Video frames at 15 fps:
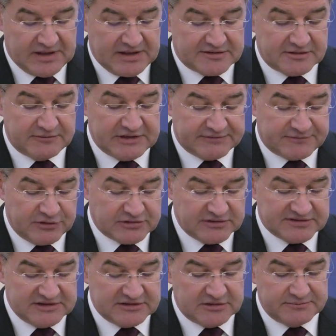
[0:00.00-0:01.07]
So we are
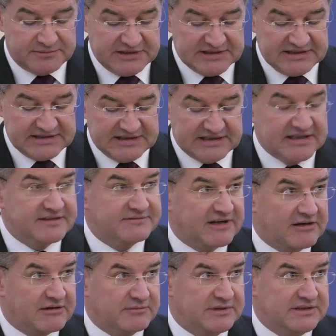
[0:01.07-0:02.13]
focusing on building an
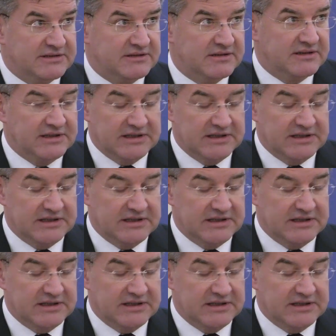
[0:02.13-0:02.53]
environment